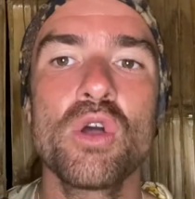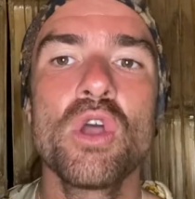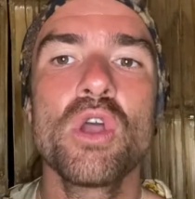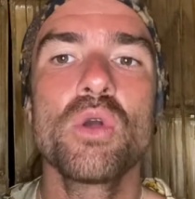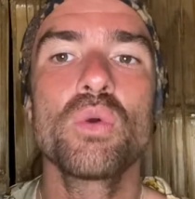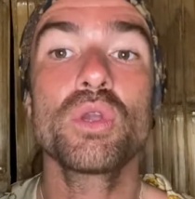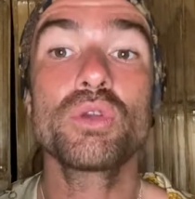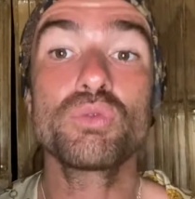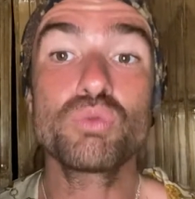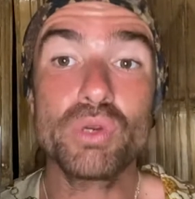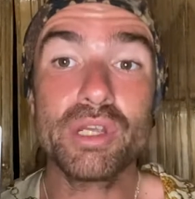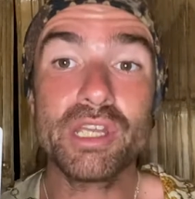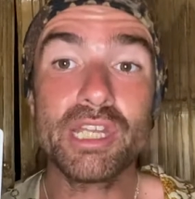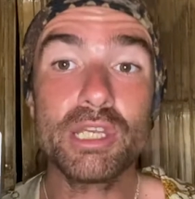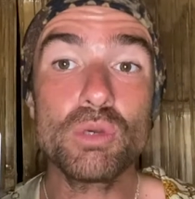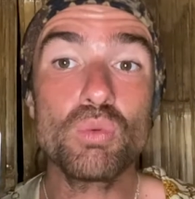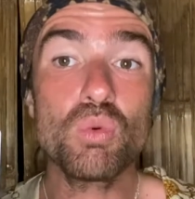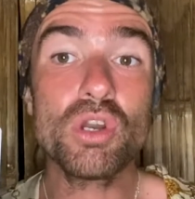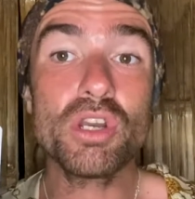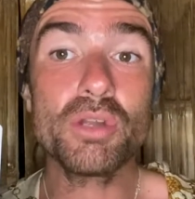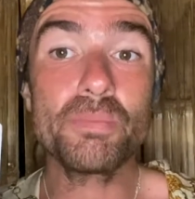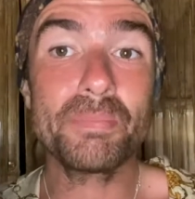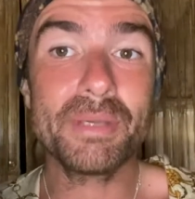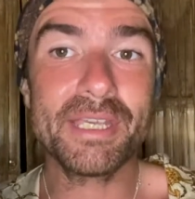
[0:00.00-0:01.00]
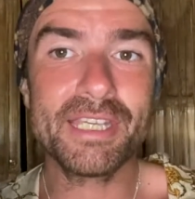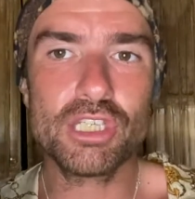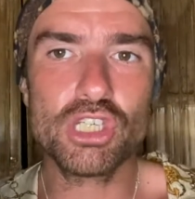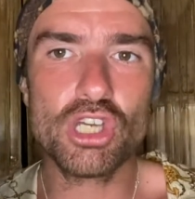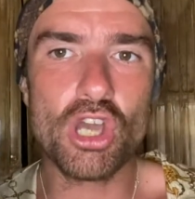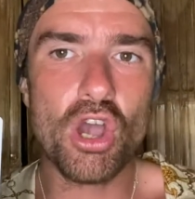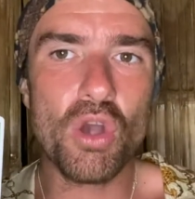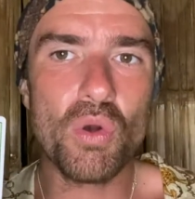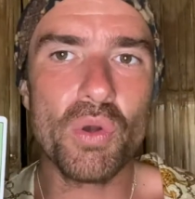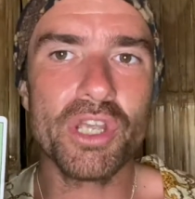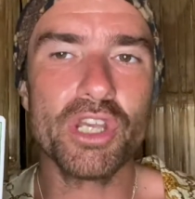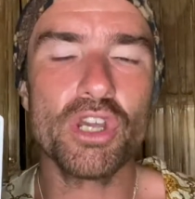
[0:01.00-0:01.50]
We really want to be
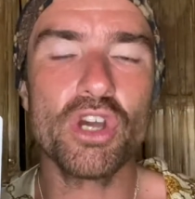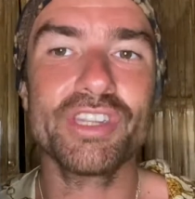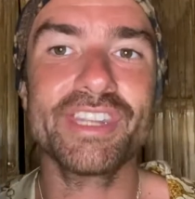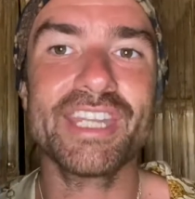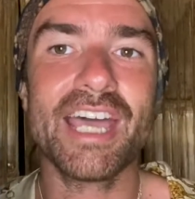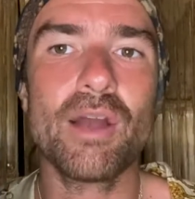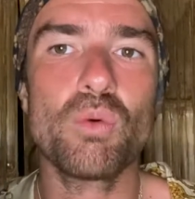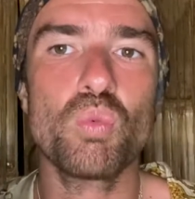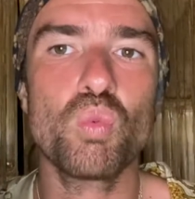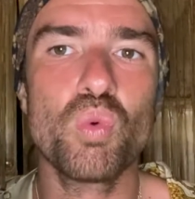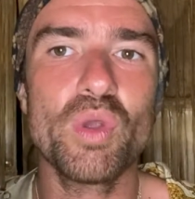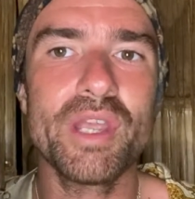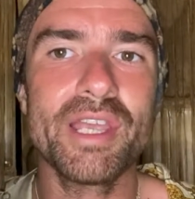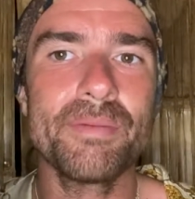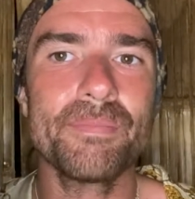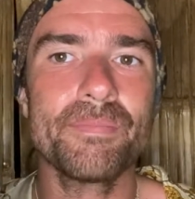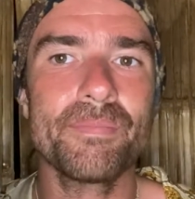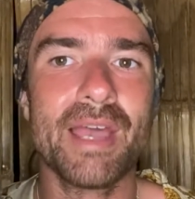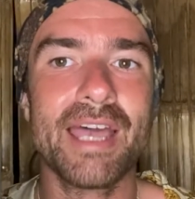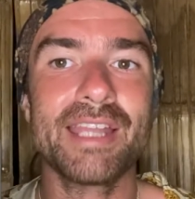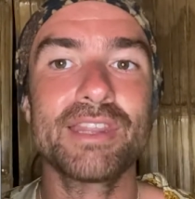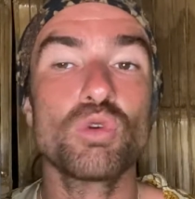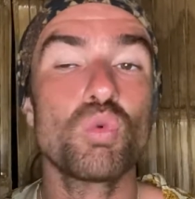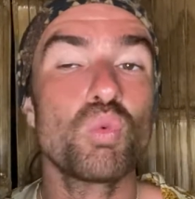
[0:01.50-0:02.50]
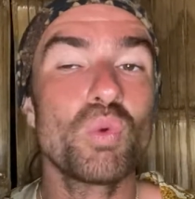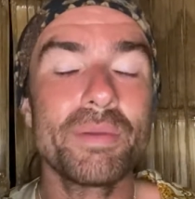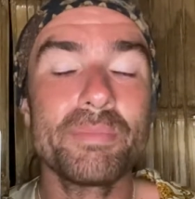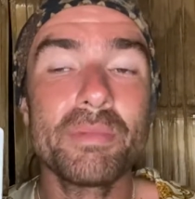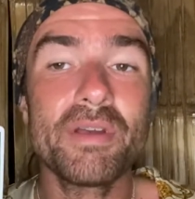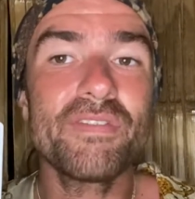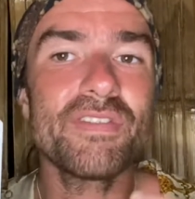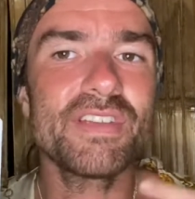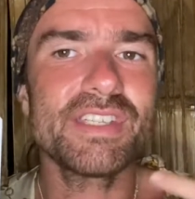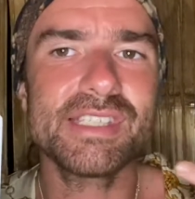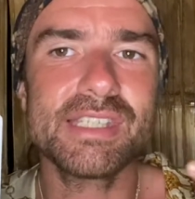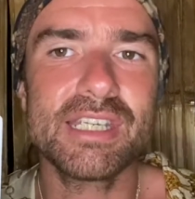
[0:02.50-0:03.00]
going on that whim, at the whim
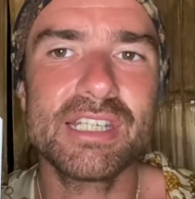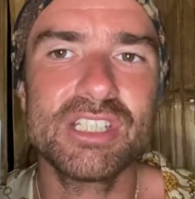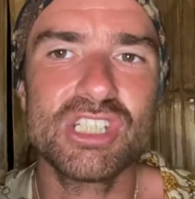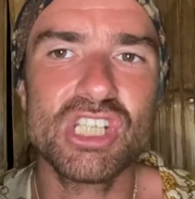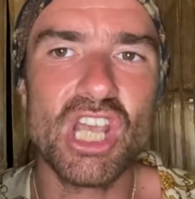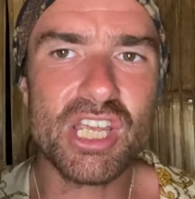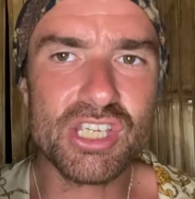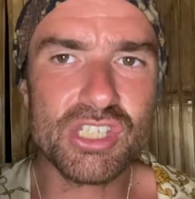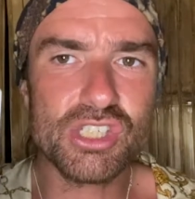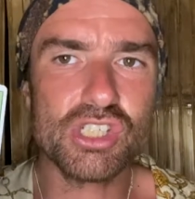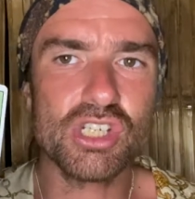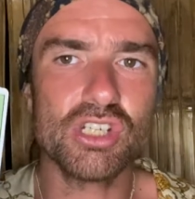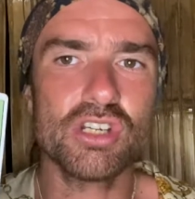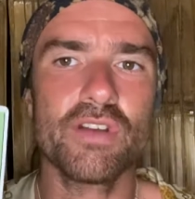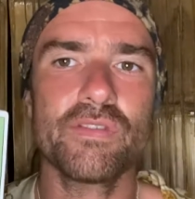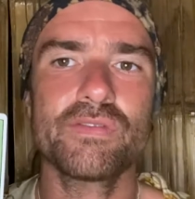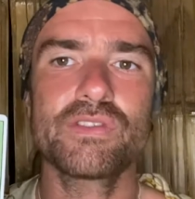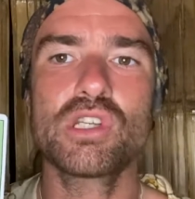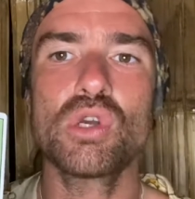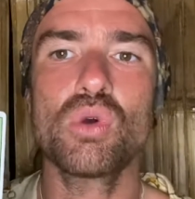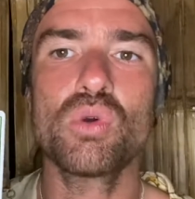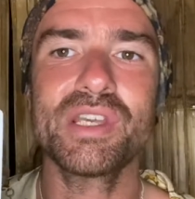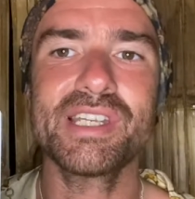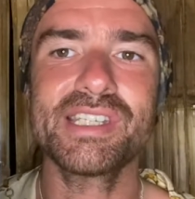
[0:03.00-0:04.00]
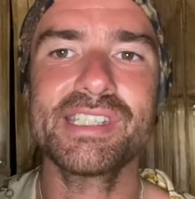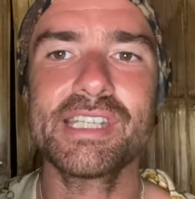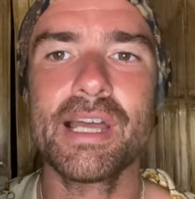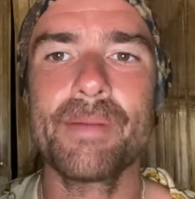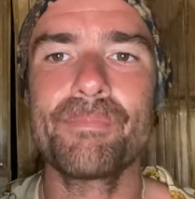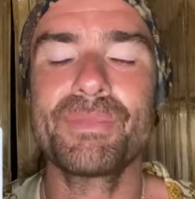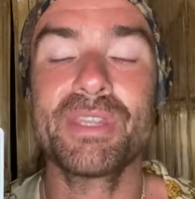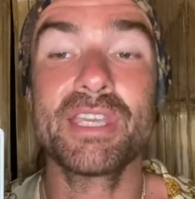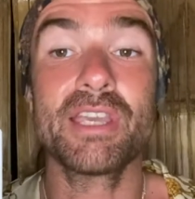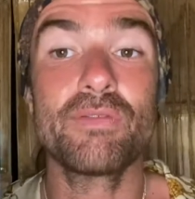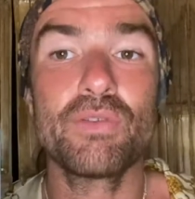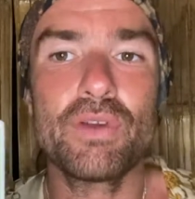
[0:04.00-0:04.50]
of a suggestion of doing
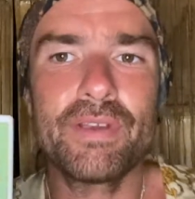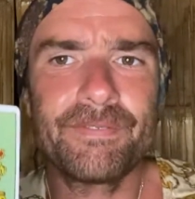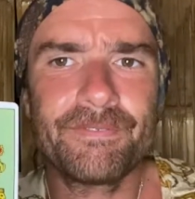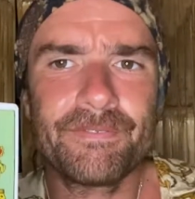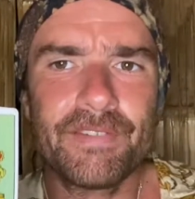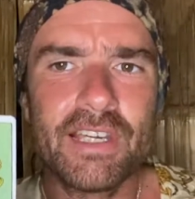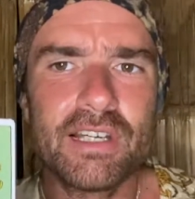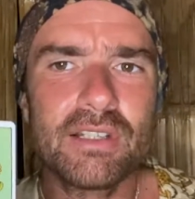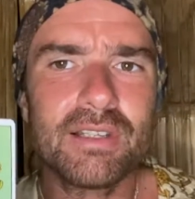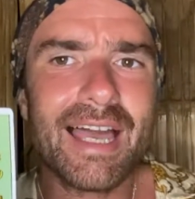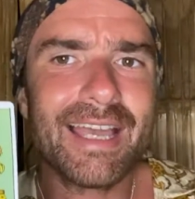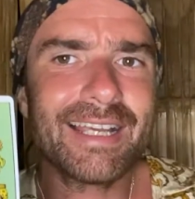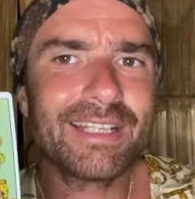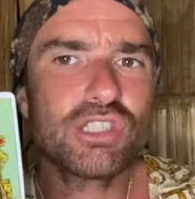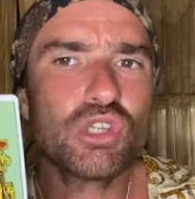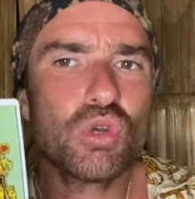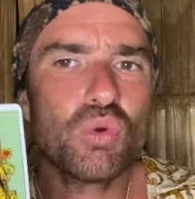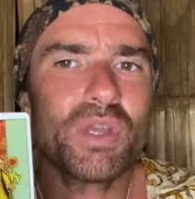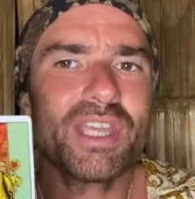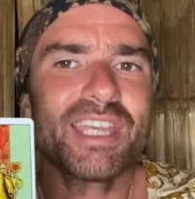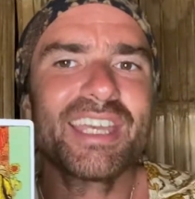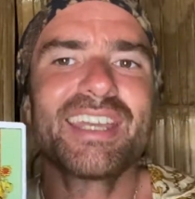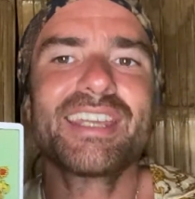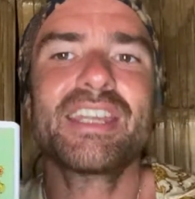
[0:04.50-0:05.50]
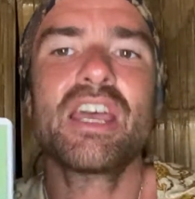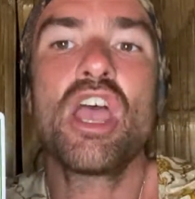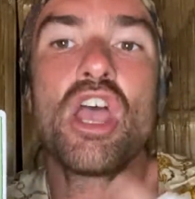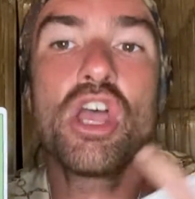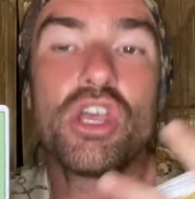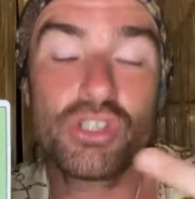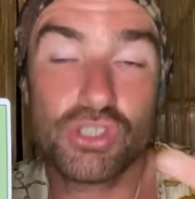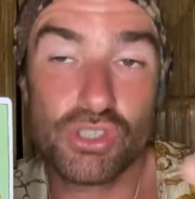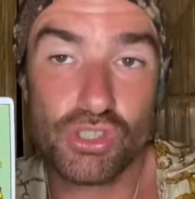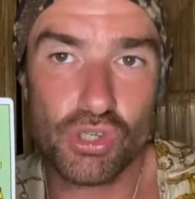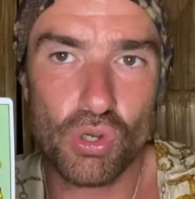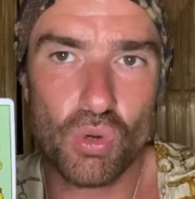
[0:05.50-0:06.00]
something. If we feel like doing it,
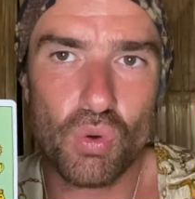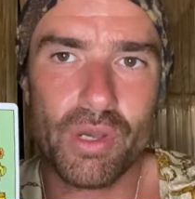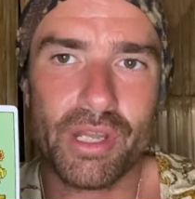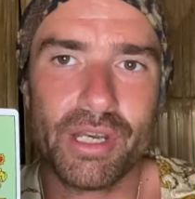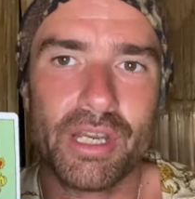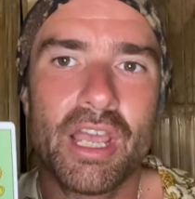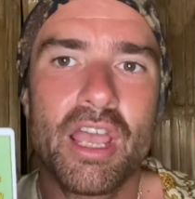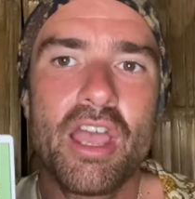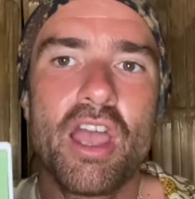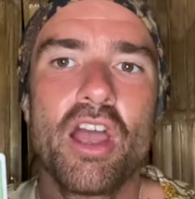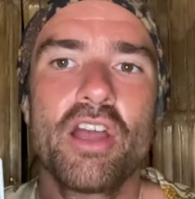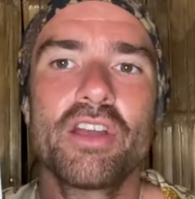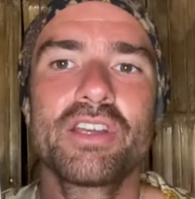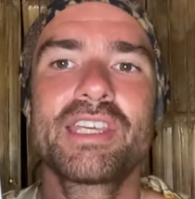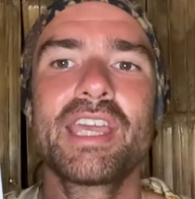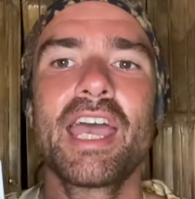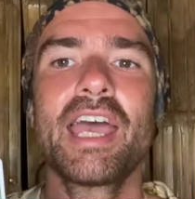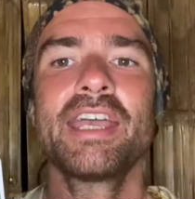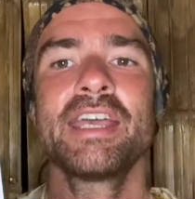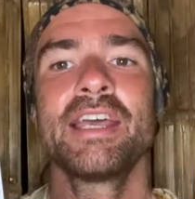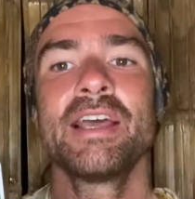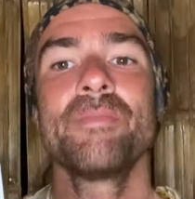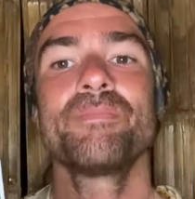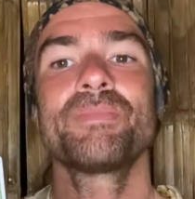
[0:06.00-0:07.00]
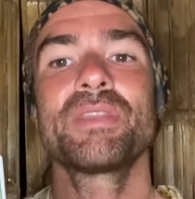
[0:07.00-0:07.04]
do it, okay?